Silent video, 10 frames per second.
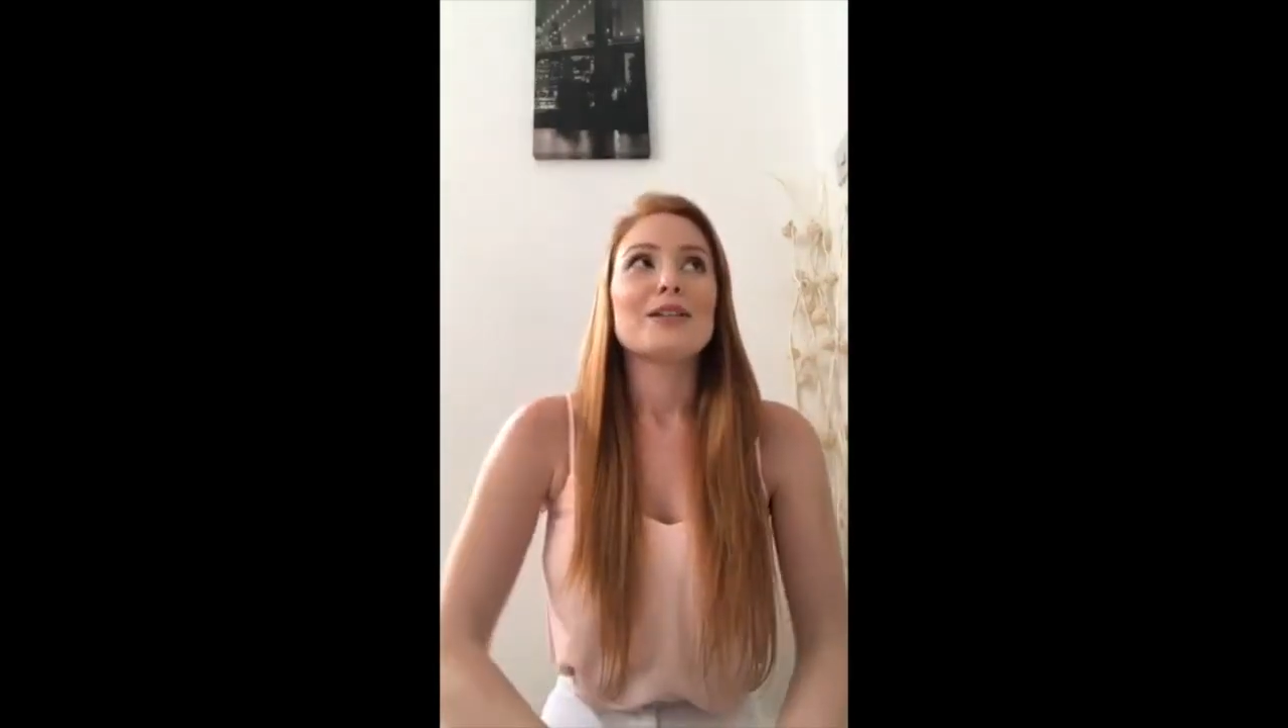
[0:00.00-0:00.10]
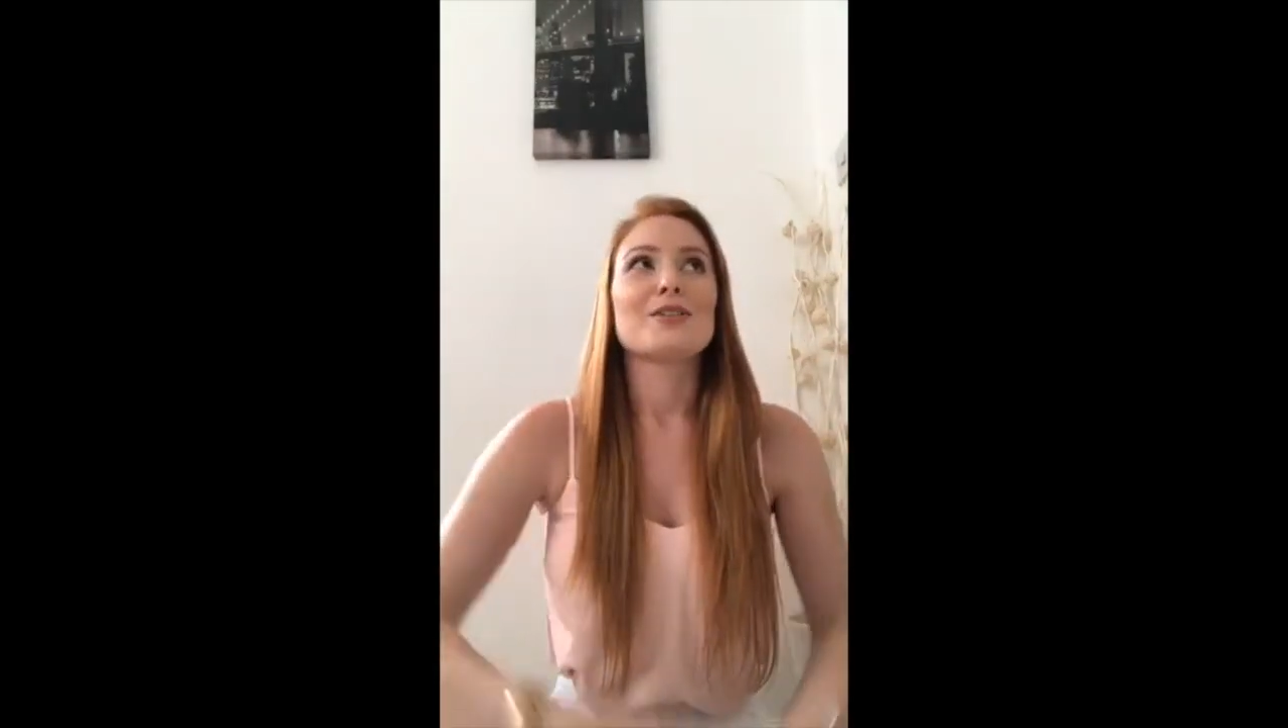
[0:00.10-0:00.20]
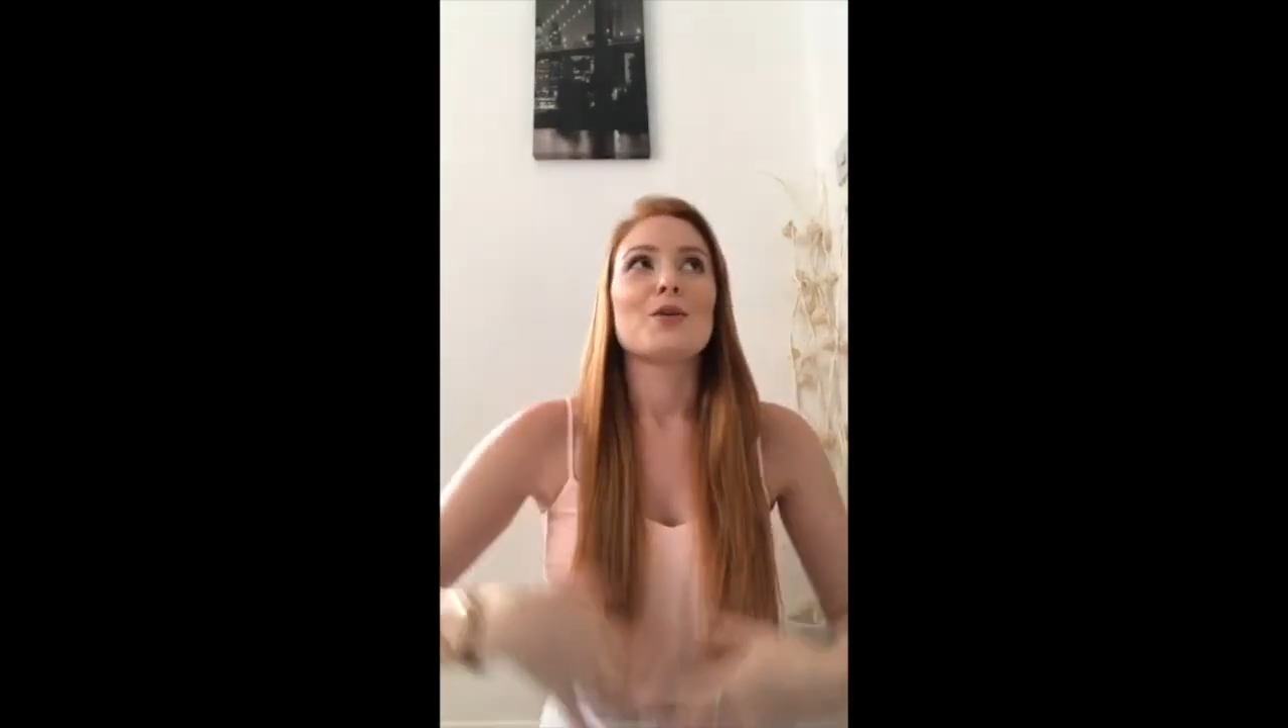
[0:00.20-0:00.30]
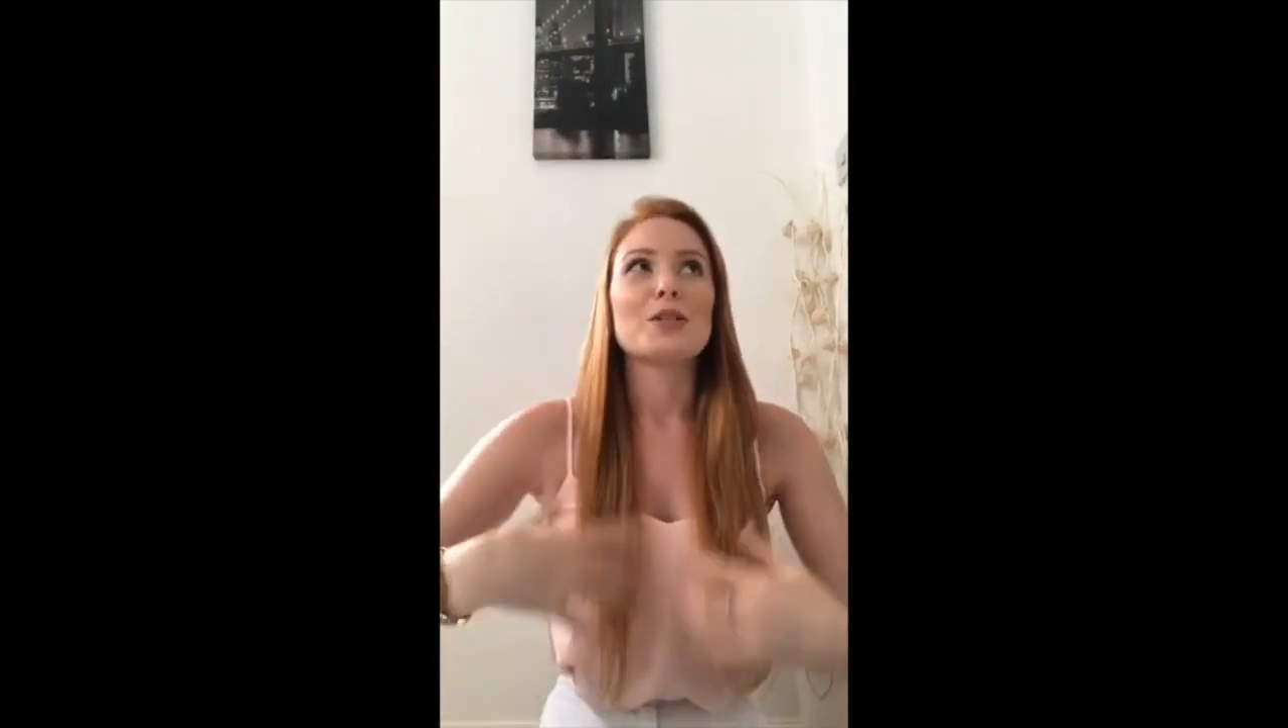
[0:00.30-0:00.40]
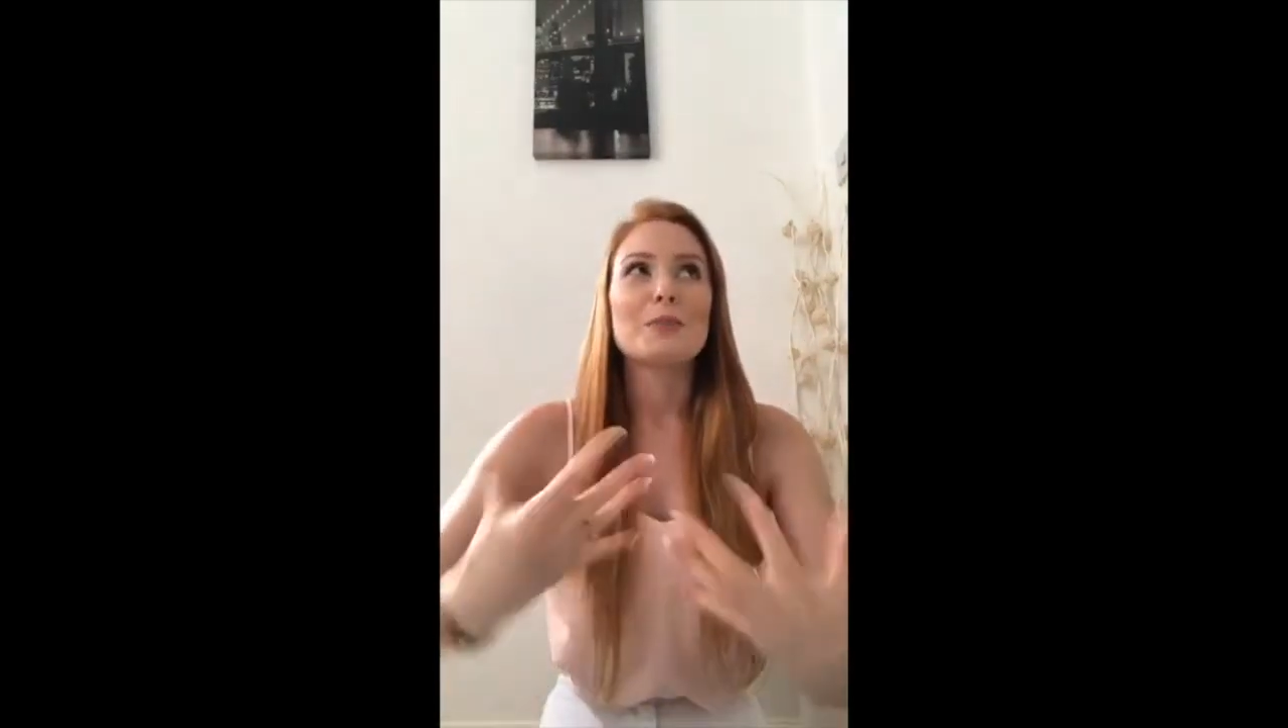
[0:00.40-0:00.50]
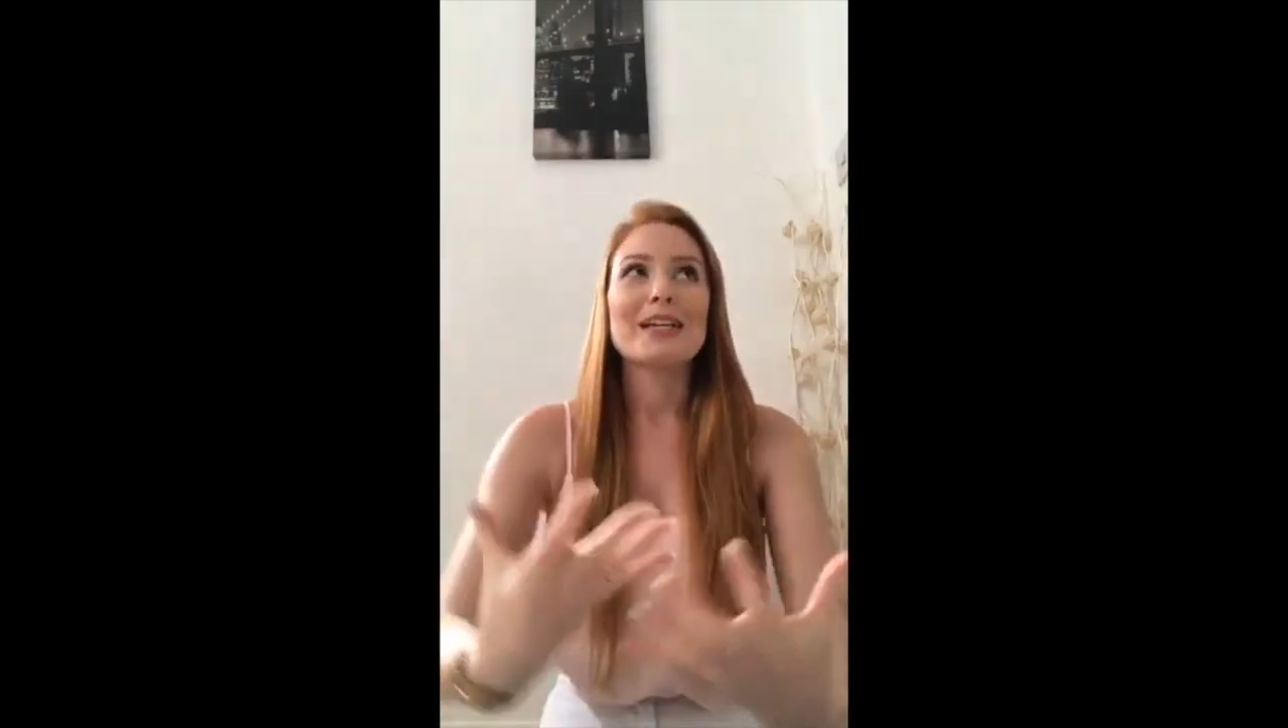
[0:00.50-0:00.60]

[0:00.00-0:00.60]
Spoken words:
So it's